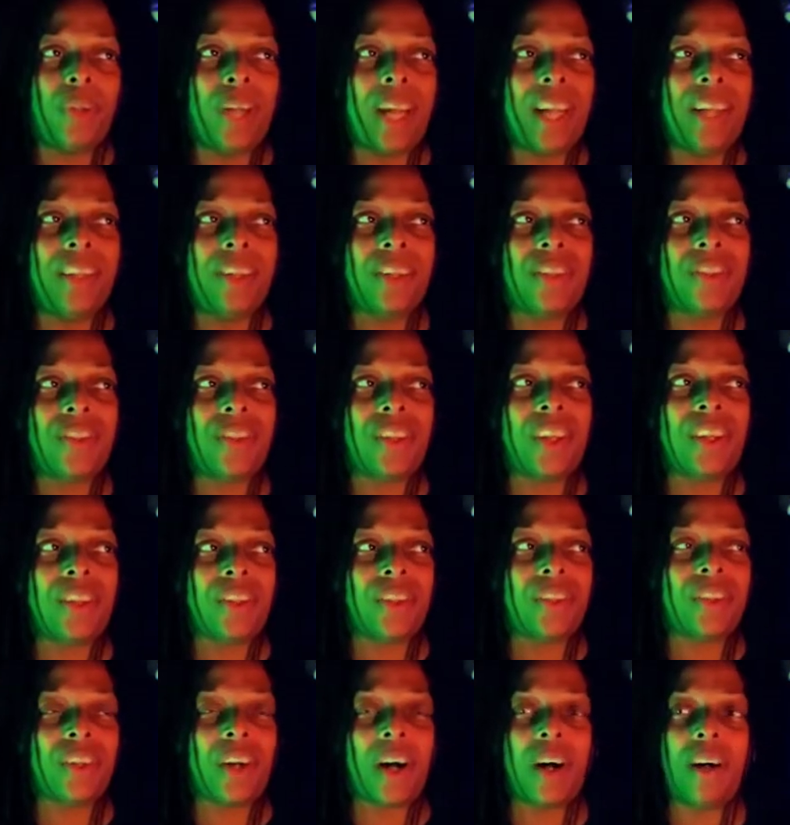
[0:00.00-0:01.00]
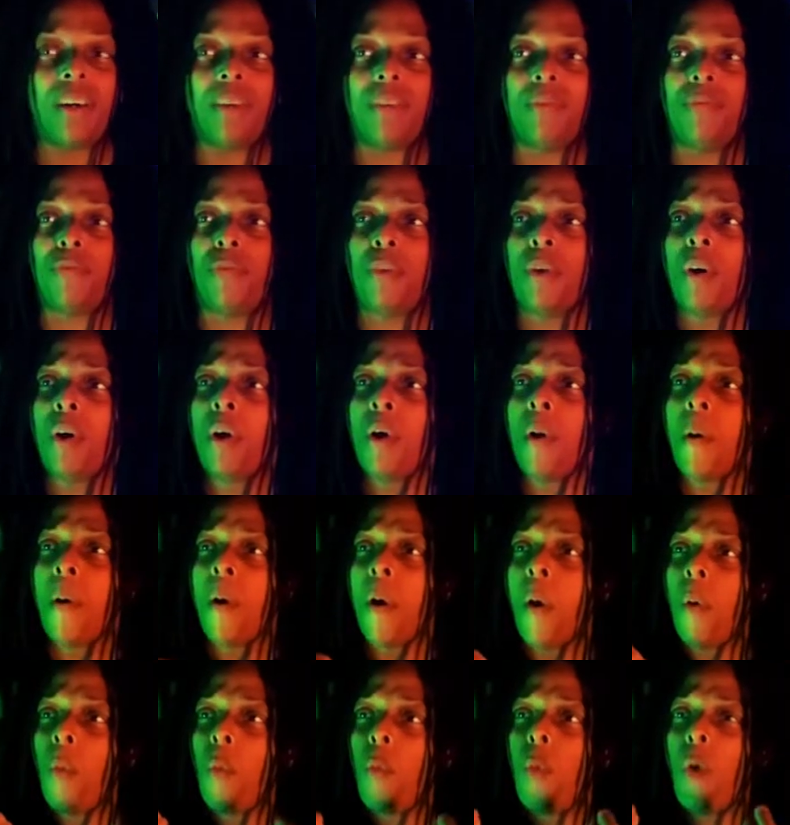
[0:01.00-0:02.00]
in the sense of
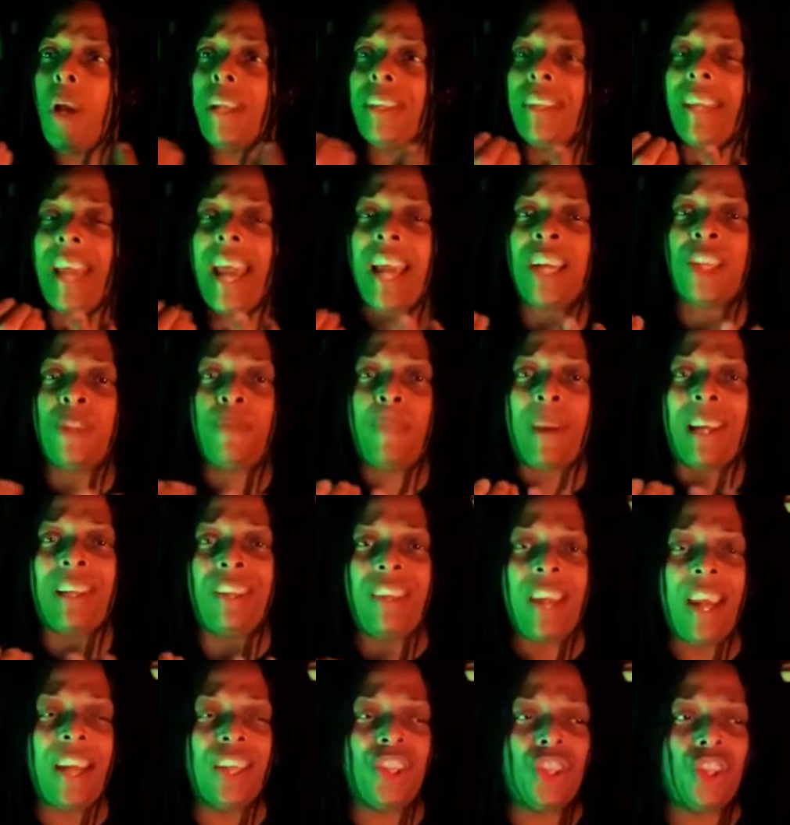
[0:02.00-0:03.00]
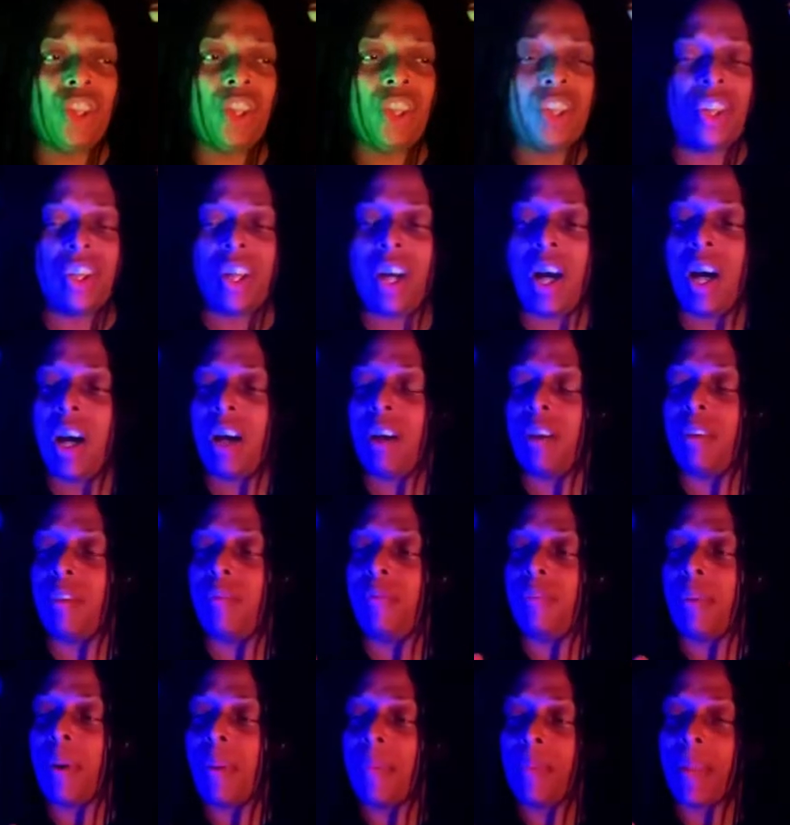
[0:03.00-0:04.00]
what the expectation
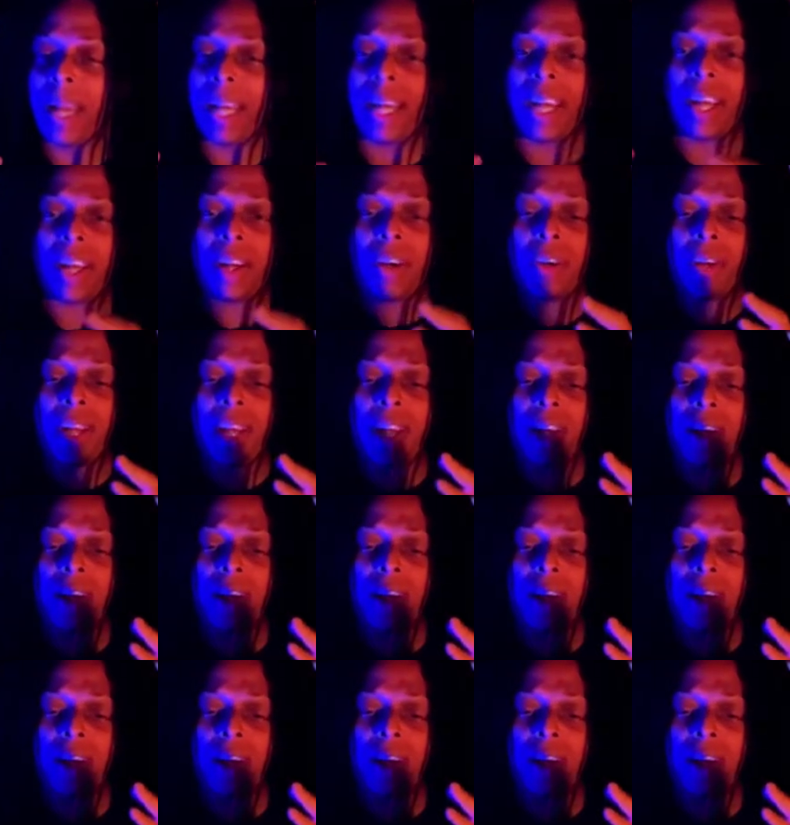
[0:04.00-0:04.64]
of, like, okay,